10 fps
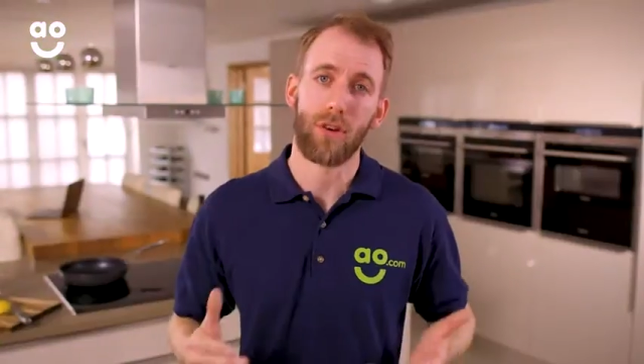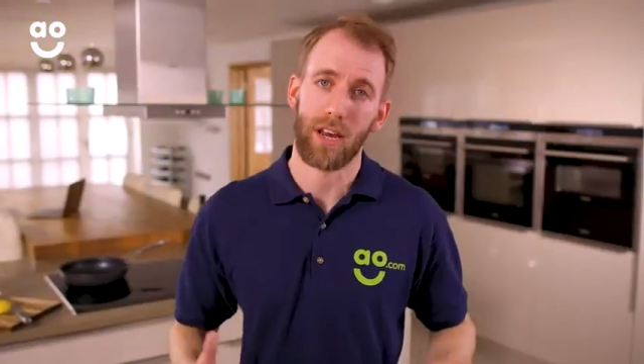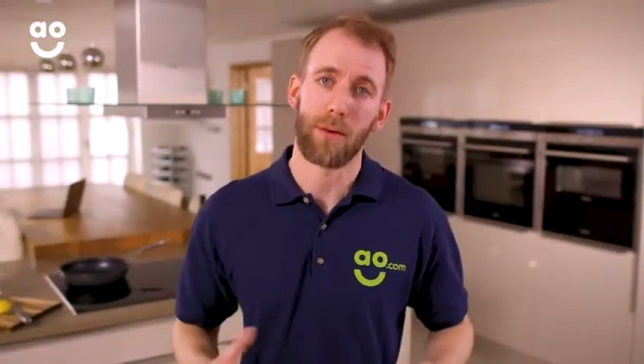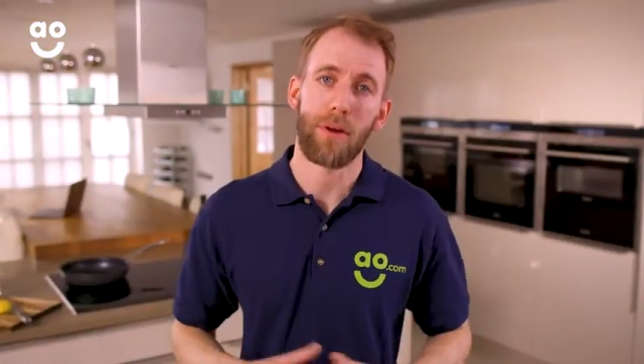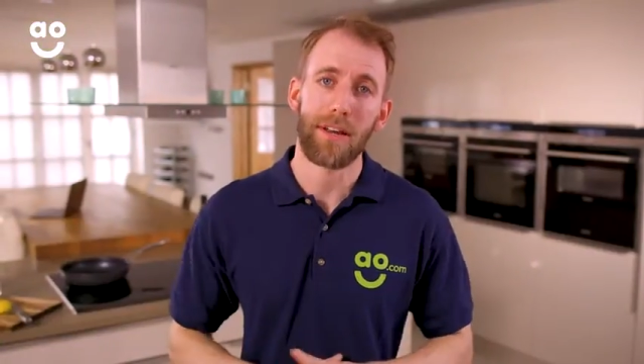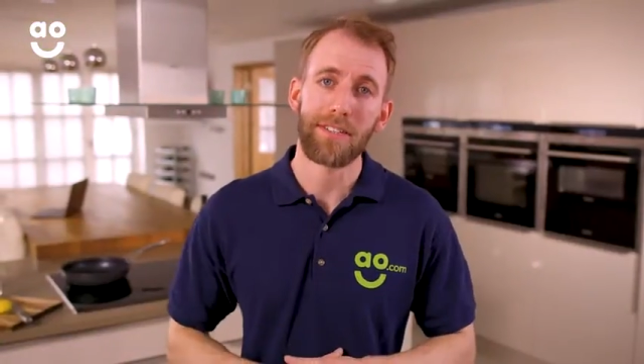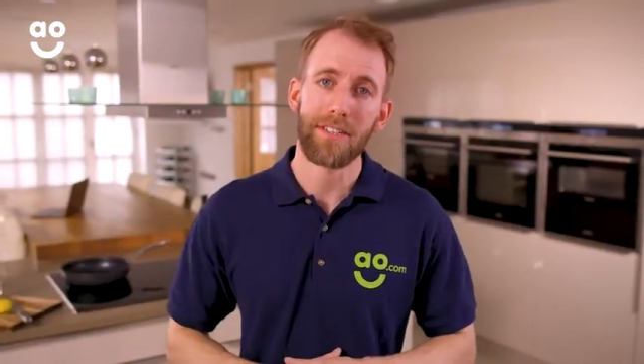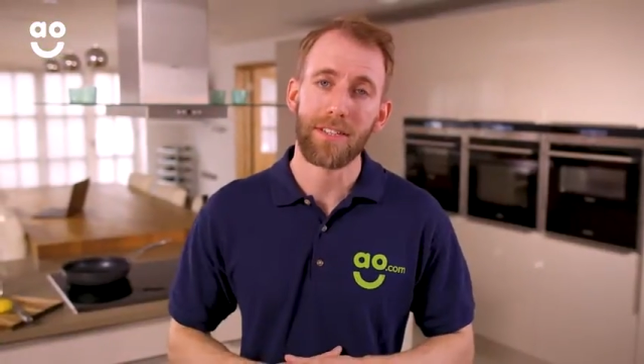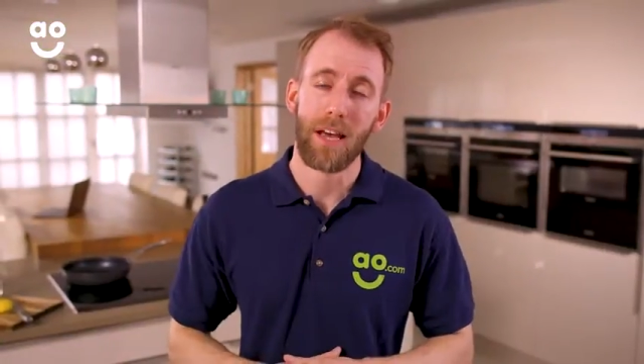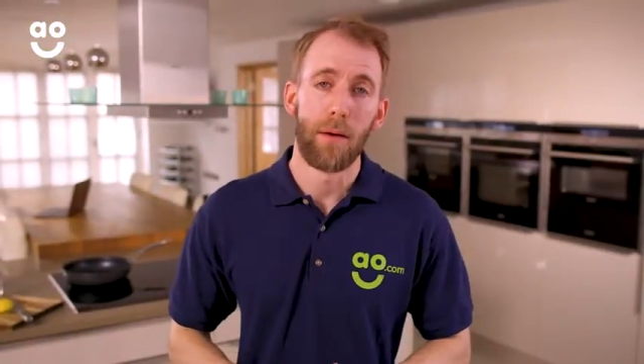cooking
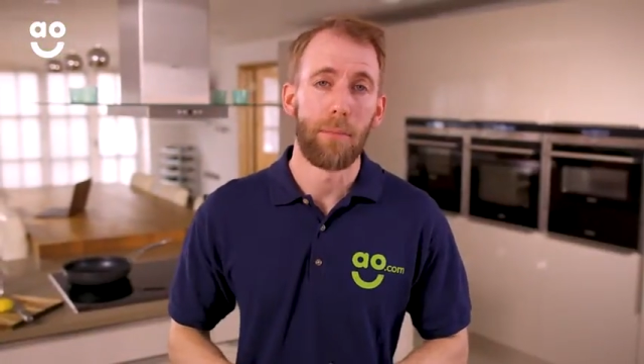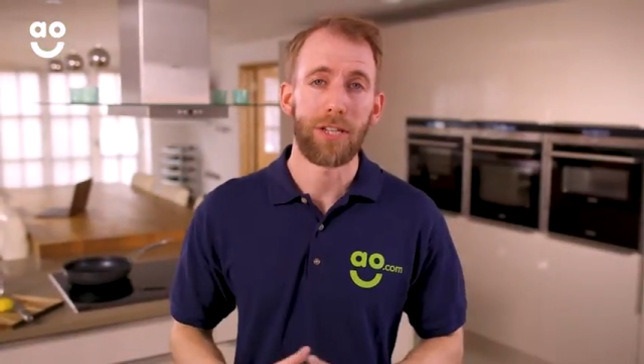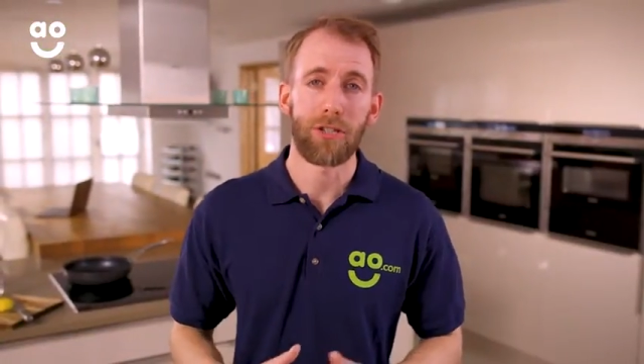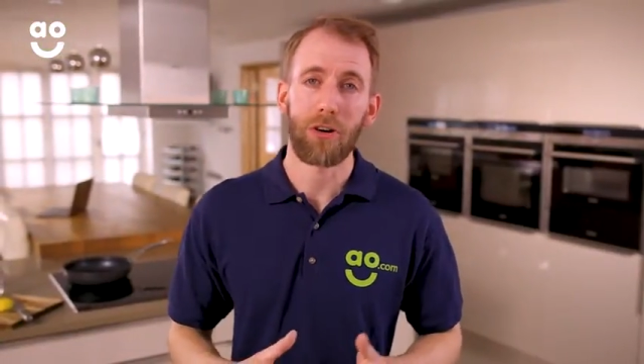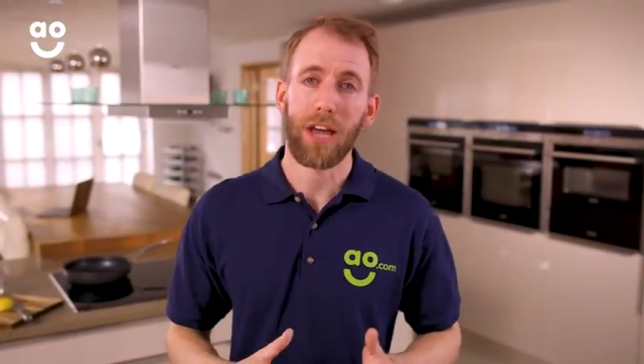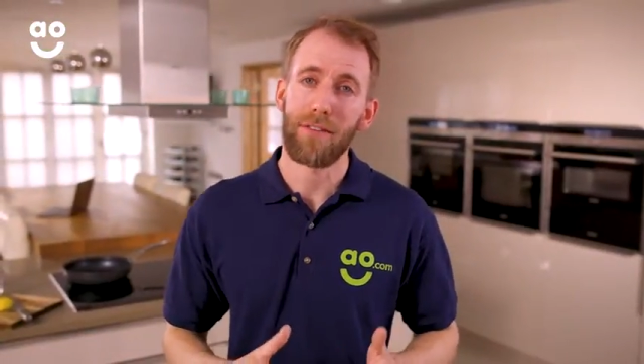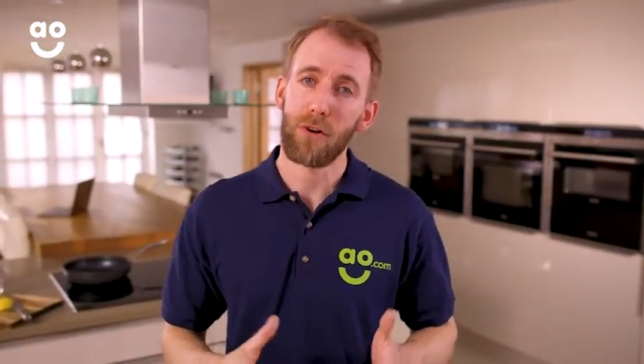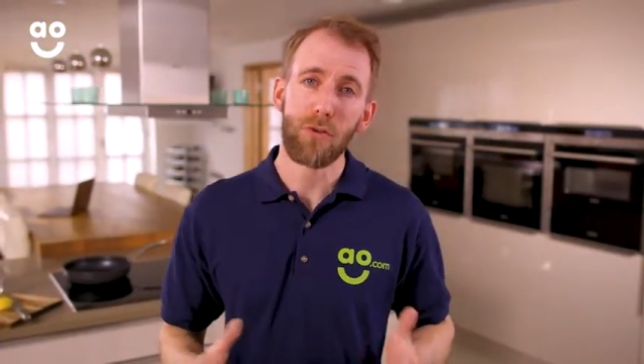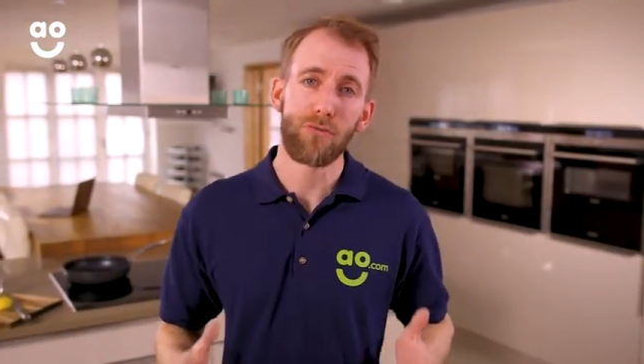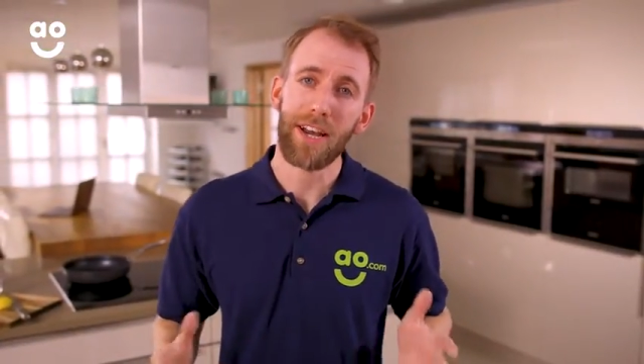appliance, make sure you have
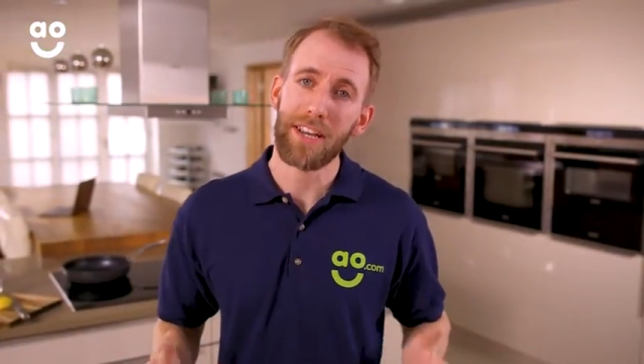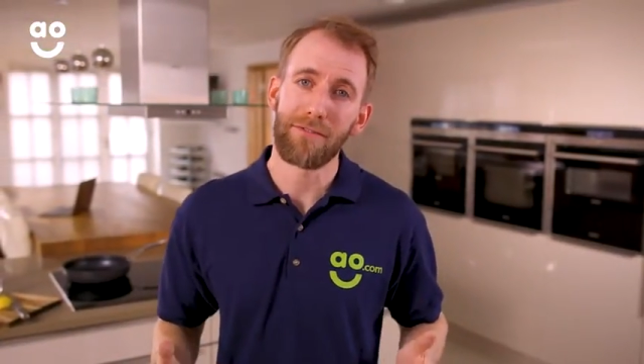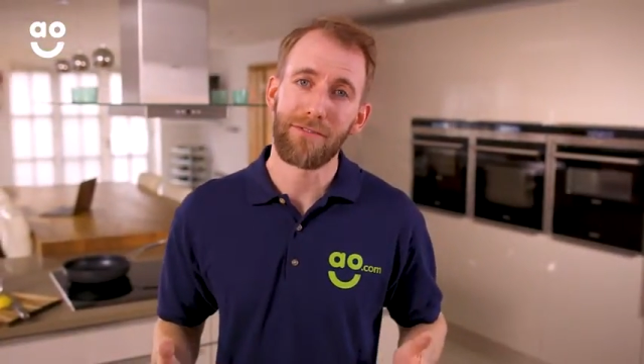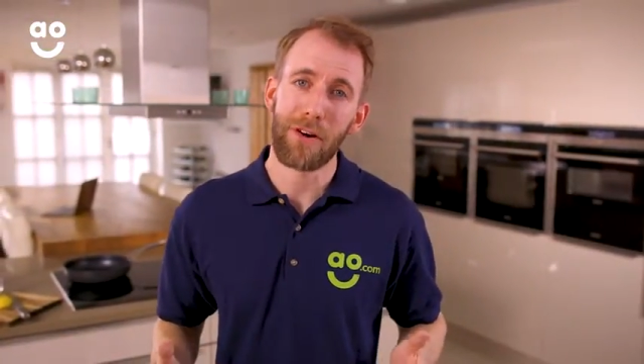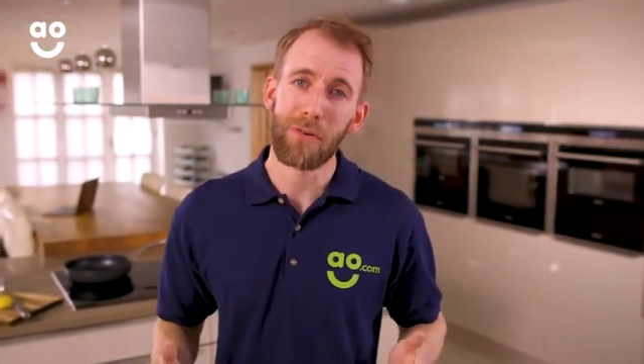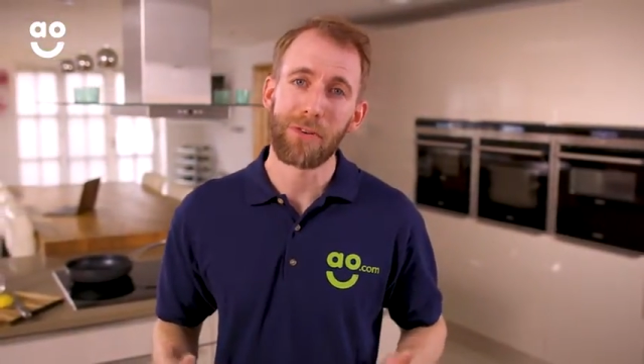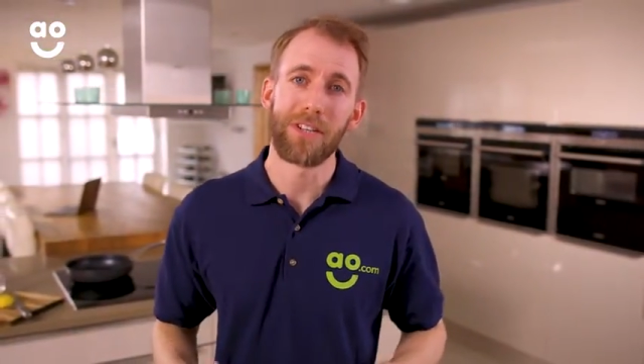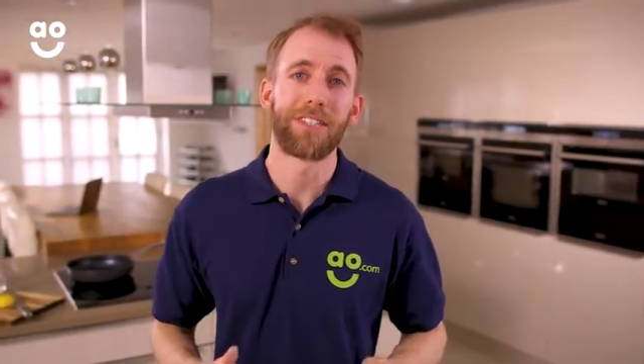all the right info